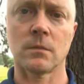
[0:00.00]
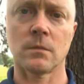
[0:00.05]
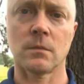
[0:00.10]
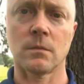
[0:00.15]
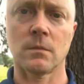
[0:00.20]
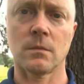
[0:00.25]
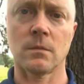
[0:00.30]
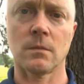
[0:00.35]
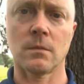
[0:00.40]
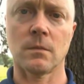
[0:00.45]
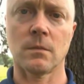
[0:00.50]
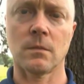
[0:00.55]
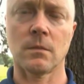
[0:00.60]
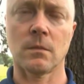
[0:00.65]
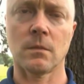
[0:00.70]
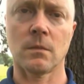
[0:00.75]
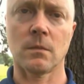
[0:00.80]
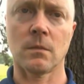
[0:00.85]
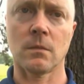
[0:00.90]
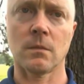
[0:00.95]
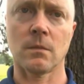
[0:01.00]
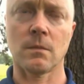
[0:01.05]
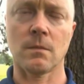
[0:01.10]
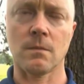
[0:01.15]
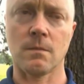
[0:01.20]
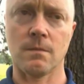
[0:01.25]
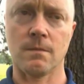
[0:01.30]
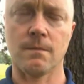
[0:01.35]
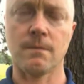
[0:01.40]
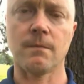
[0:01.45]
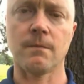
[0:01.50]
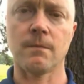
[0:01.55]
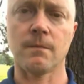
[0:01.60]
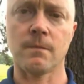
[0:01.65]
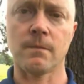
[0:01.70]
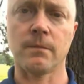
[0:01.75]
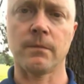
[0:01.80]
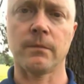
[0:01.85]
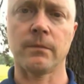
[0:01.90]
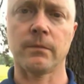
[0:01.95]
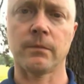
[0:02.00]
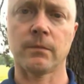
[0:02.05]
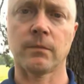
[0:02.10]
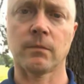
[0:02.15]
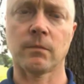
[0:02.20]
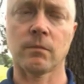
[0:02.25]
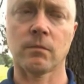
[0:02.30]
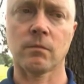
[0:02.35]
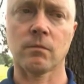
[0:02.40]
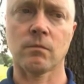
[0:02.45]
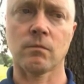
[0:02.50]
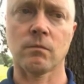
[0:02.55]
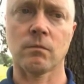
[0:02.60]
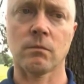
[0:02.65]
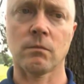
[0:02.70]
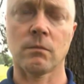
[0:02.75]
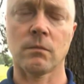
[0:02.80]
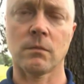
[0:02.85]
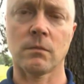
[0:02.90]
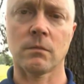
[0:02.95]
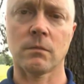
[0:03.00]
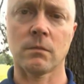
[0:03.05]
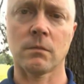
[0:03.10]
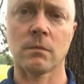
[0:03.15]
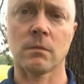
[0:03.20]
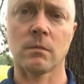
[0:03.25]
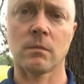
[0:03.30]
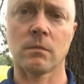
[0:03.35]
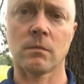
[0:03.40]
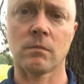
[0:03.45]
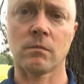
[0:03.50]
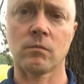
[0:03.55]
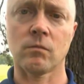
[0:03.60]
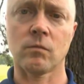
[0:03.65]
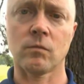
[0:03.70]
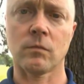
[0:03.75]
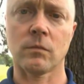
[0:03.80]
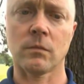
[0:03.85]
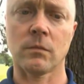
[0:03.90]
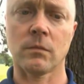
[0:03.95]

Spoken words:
(not speaking)